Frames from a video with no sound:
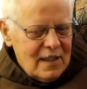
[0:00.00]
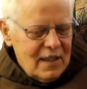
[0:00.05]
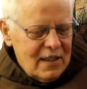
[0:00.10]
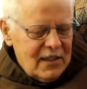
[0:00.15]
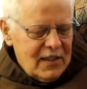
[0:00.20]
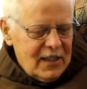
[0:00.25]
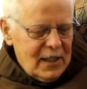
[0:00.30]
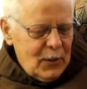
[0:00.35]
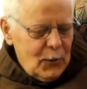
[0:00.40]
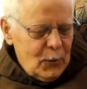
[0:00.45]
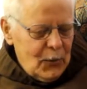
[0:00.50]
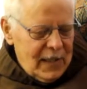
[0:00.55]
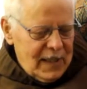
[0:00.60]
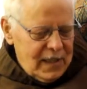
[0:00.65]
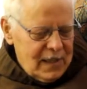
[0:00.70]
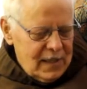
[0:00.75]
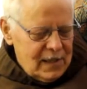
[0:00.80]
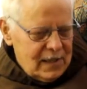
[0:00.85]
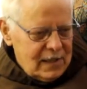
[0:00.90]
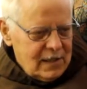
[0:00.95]
uh, three
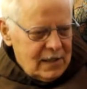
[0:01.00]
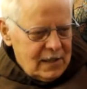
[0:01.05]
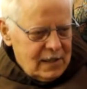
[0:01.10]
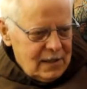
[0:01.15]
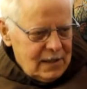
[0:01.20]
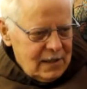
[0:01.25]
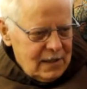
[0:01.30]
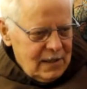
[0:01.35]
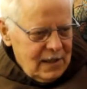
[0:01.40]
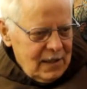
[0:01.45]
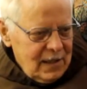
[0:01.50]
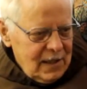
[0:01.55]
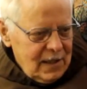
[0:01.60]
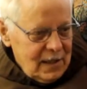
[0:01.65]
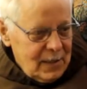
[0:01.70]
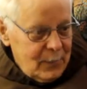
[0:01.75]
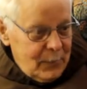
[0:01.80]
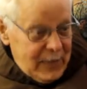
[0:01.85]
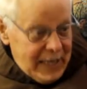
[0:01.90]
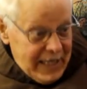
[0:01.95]
ways. Uh,
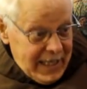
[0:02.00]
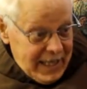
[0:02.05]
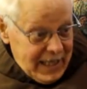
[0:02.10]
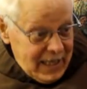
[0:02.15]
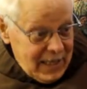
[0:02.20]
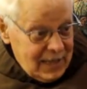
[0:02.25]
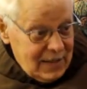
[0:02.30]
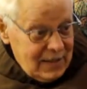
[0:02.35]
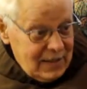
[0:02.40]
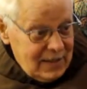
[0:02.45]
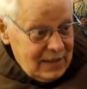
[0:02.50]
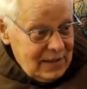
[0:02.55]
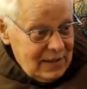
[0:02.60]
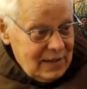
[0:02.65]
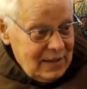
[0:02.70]
it's prayer,